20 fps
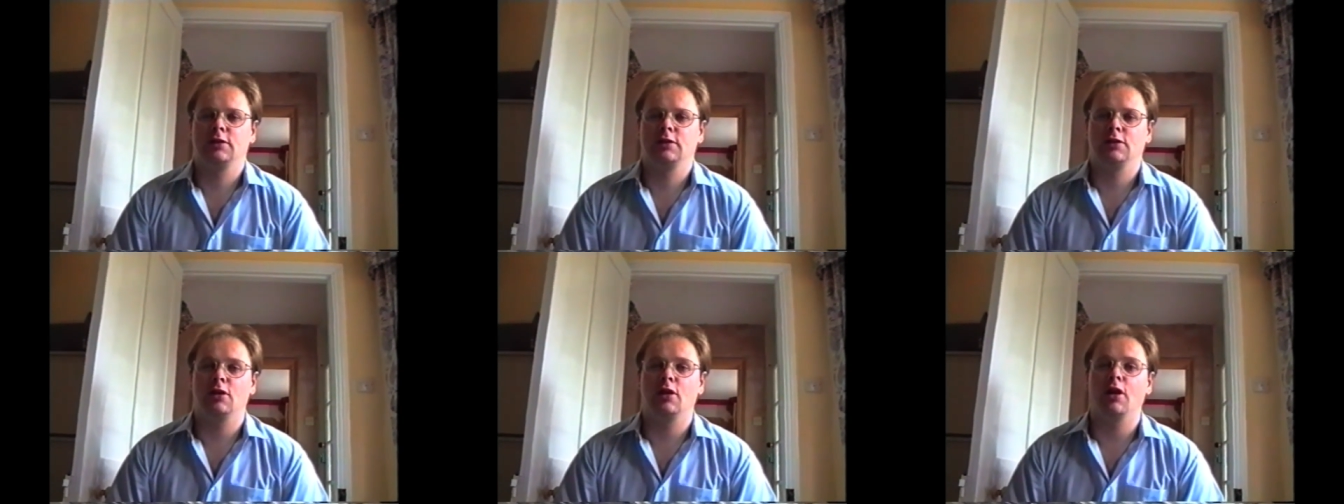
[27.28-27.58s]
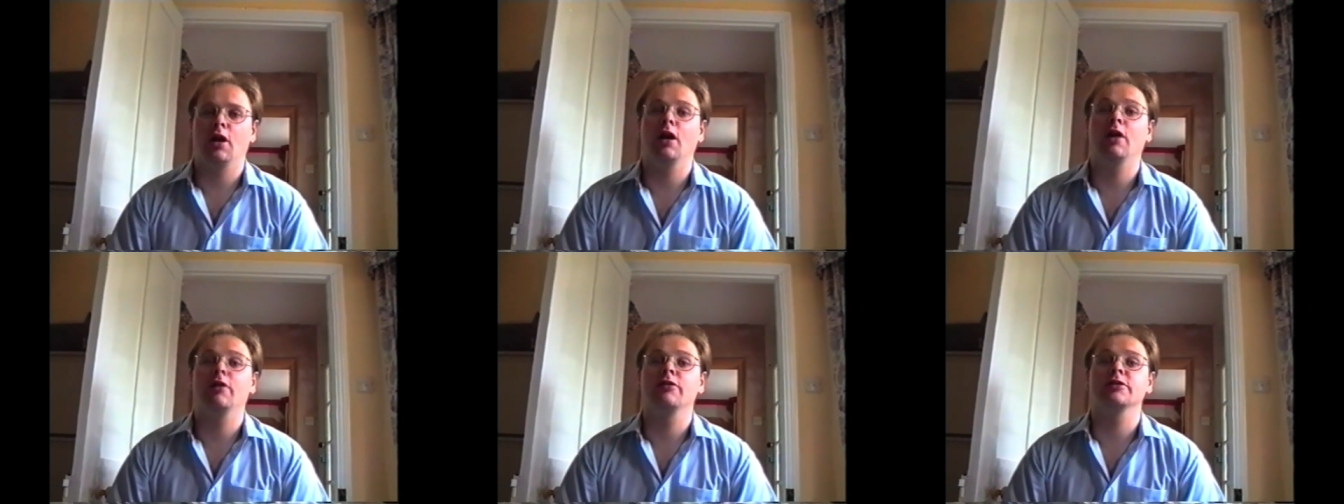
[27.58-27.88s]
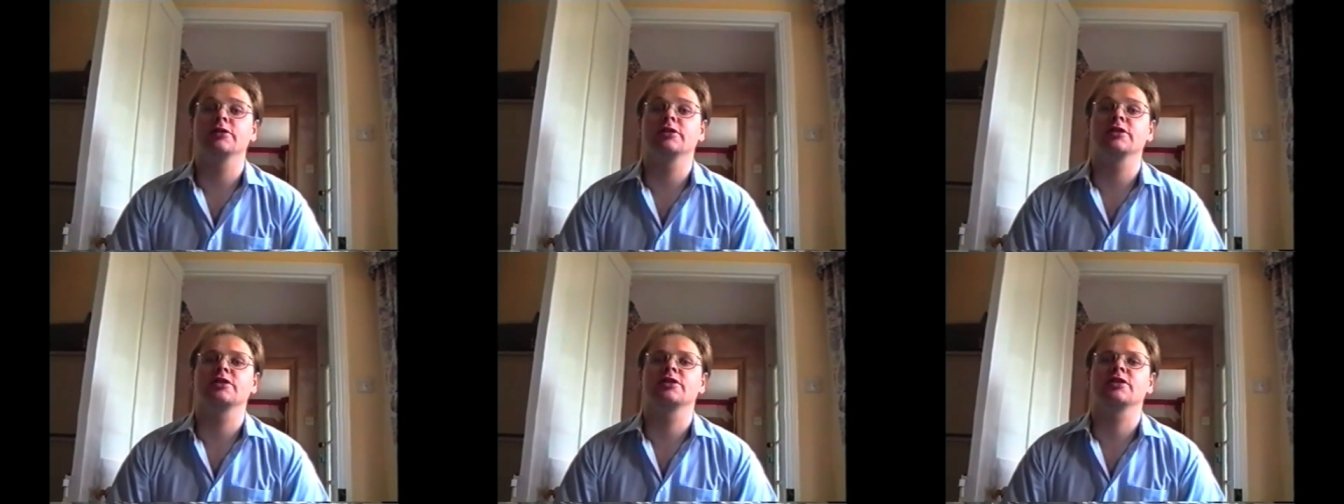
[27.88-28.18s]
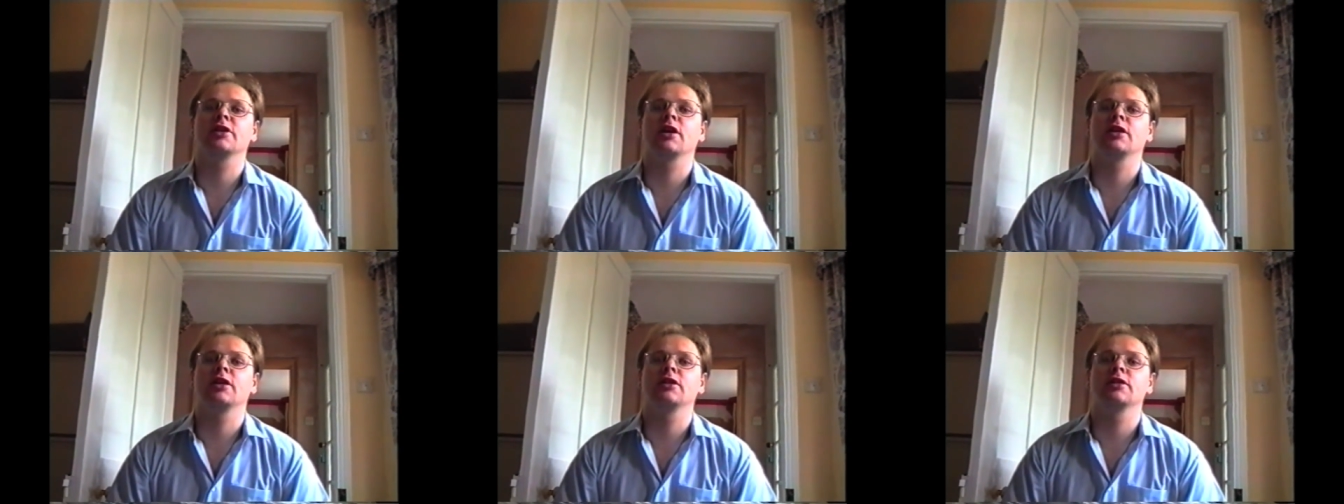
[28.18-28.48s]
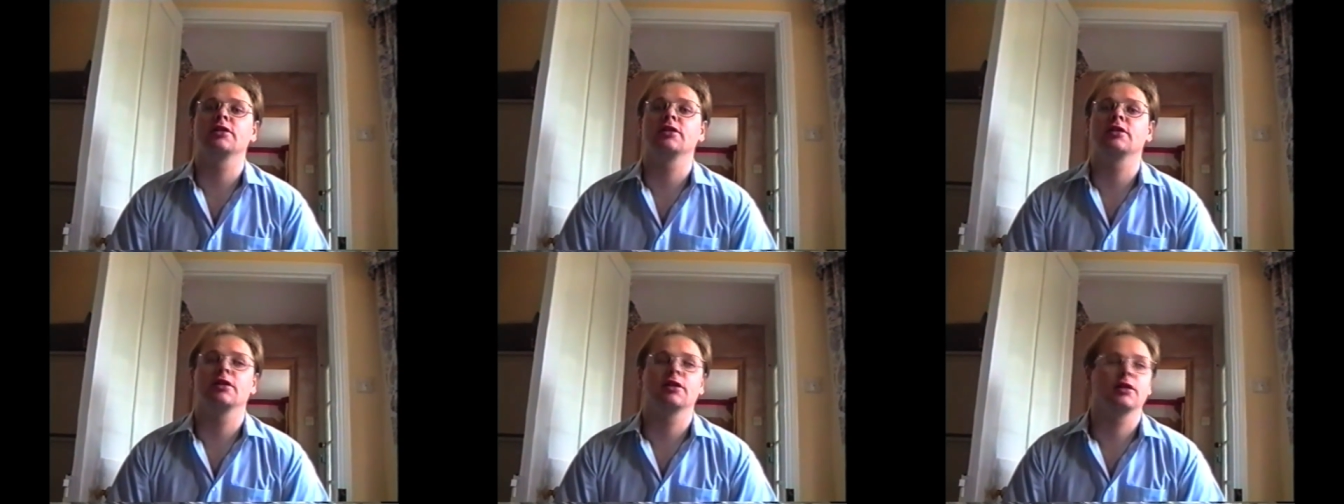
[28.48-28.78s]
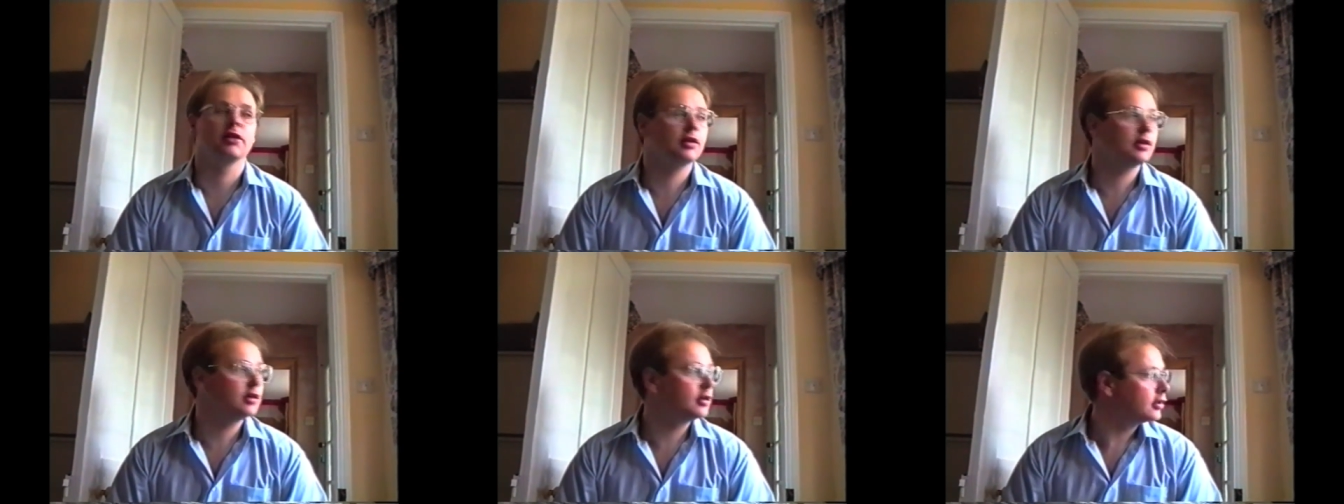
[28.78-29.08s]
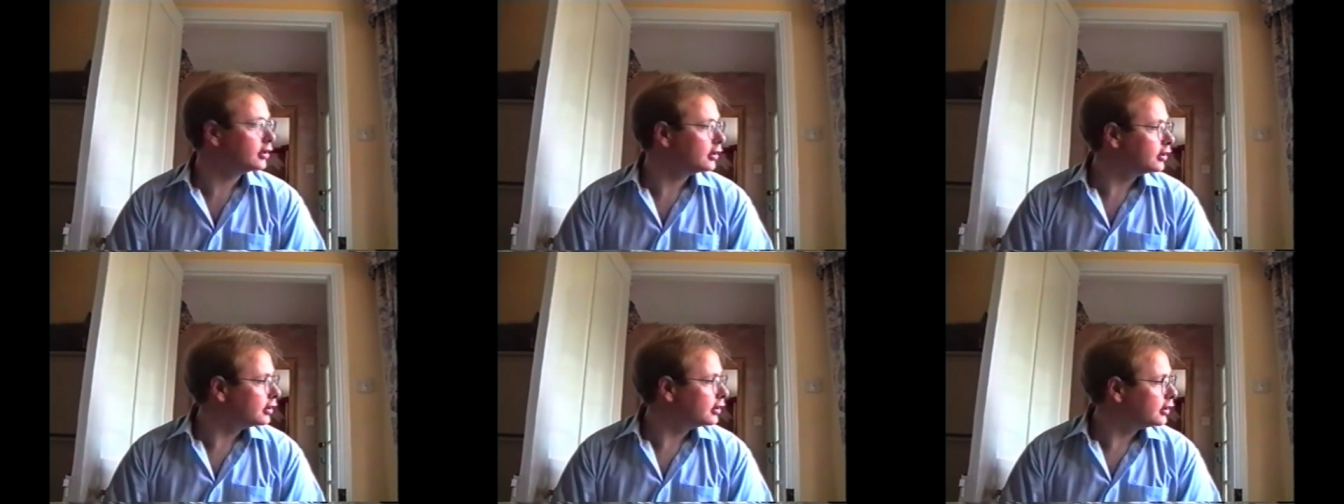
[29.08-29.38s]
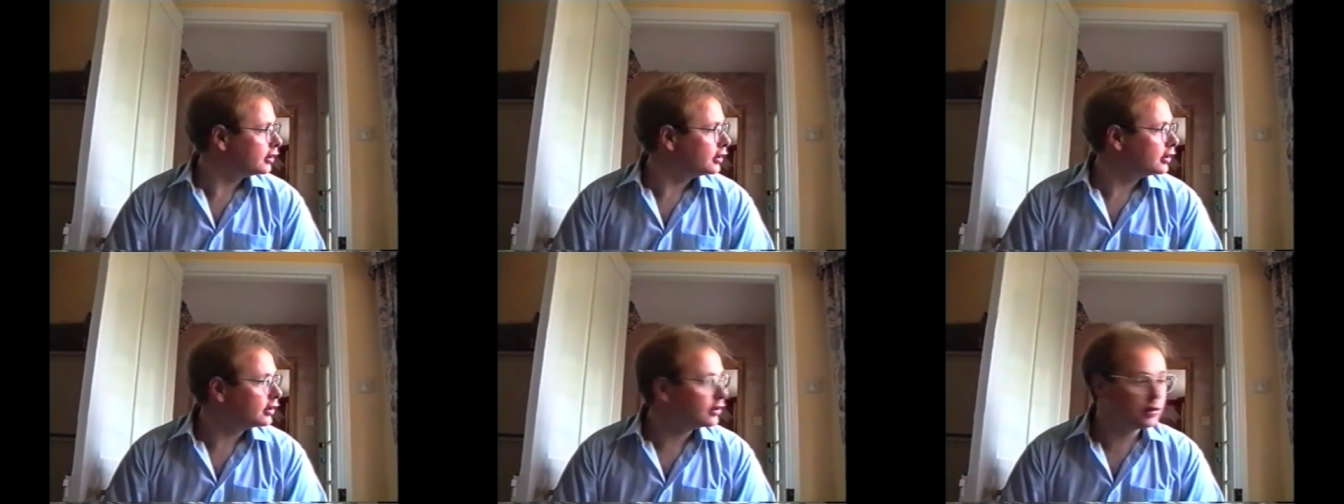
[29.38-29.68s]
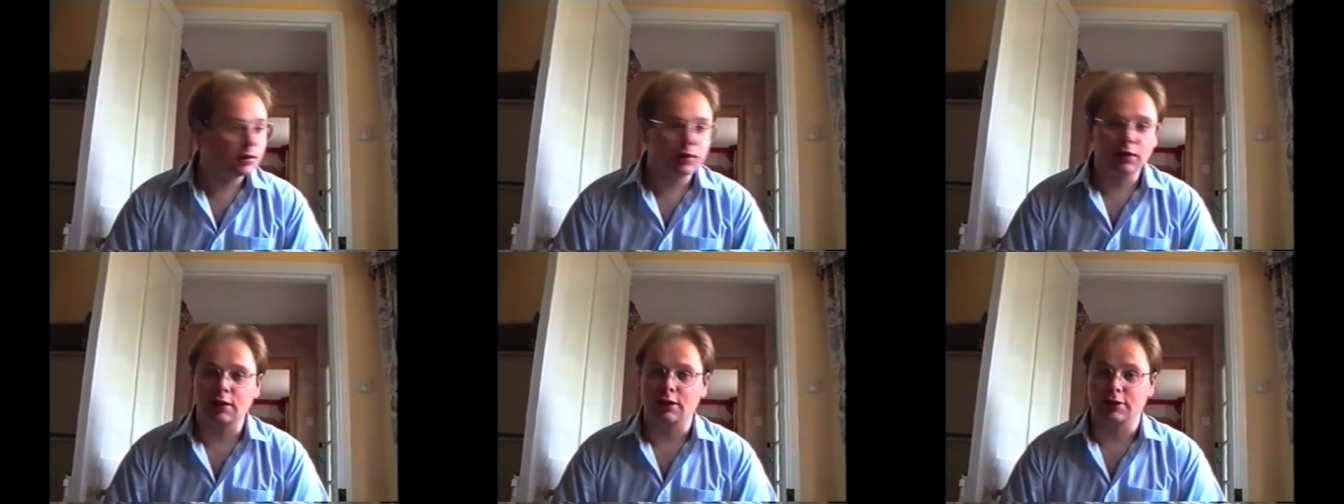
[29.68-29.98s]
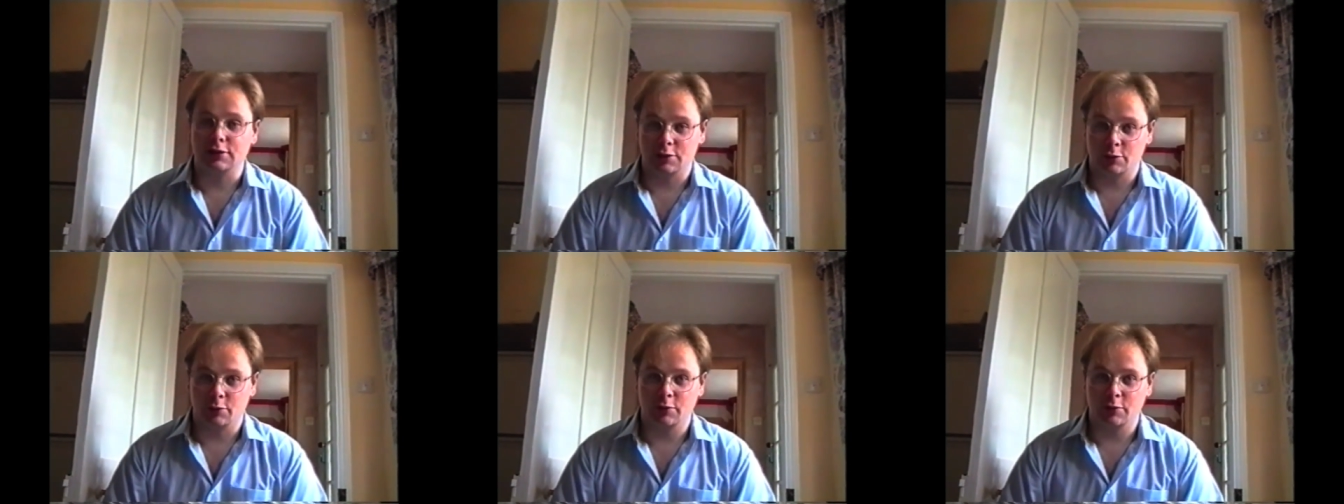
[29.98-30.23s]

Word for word: Not half as excited as you